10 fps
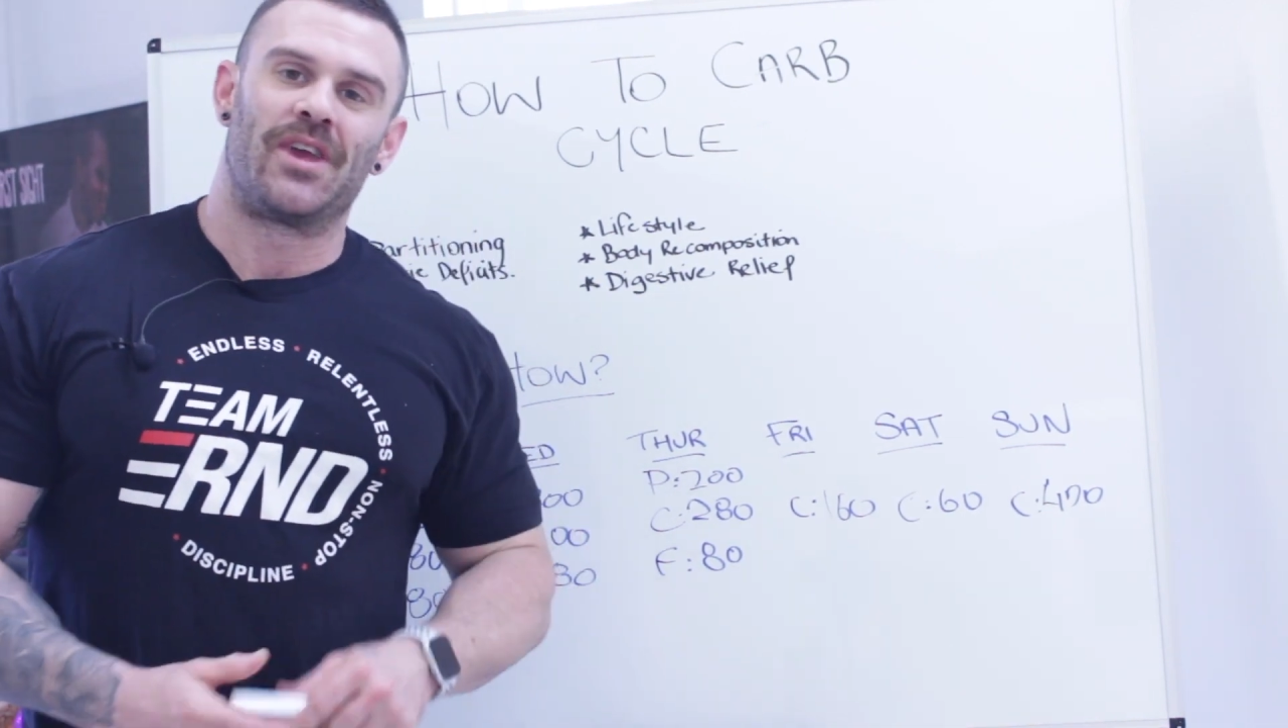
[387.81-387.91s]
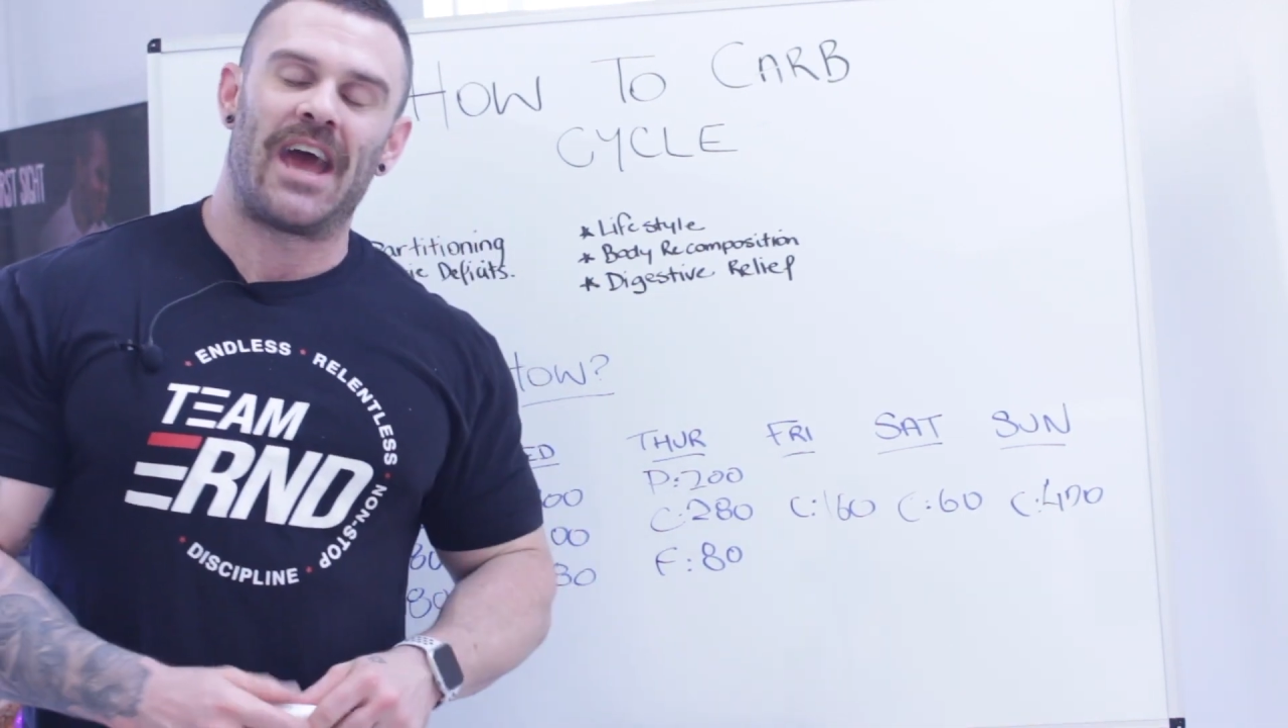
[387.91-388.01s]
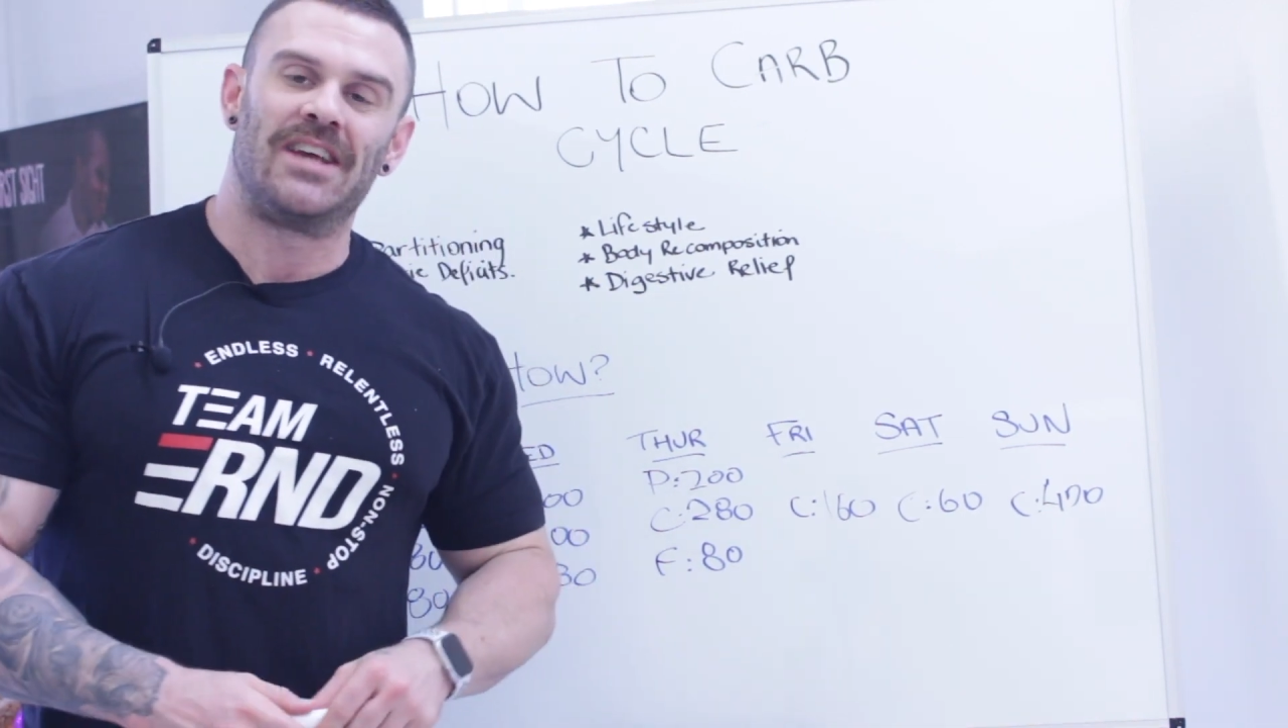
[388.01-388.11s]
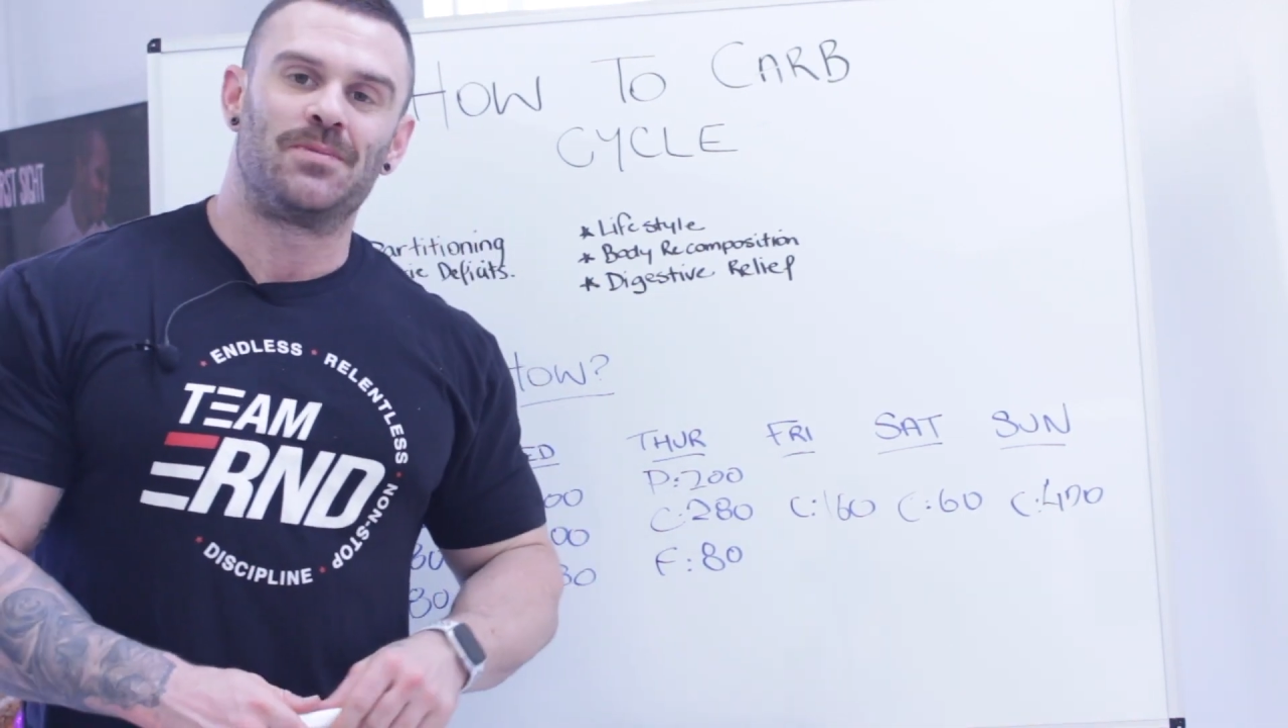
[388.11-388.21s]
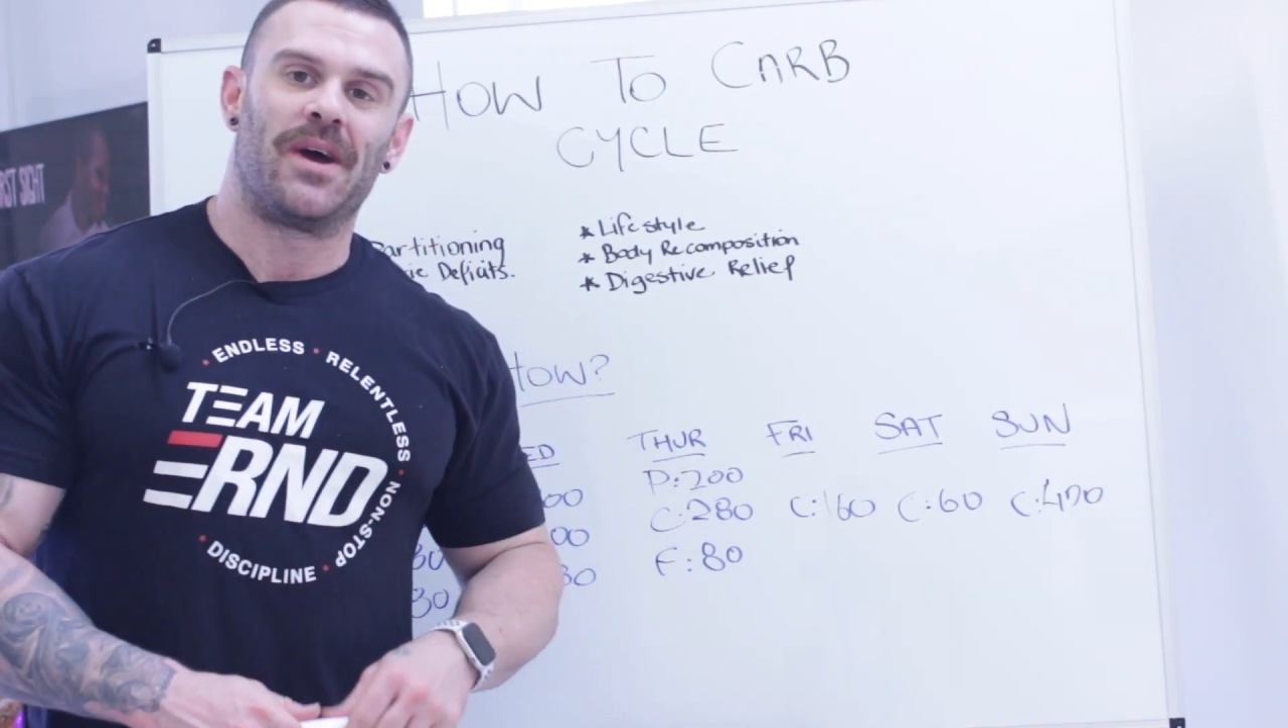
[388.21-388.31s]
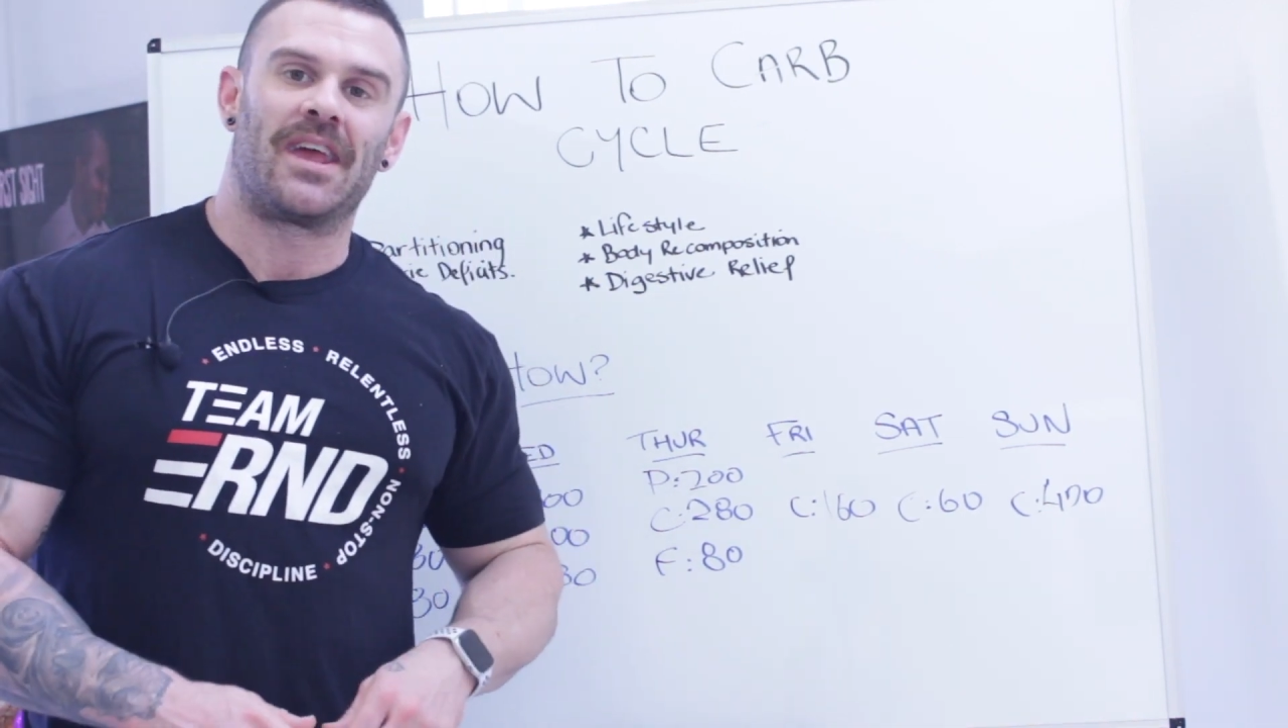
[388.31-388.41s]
case by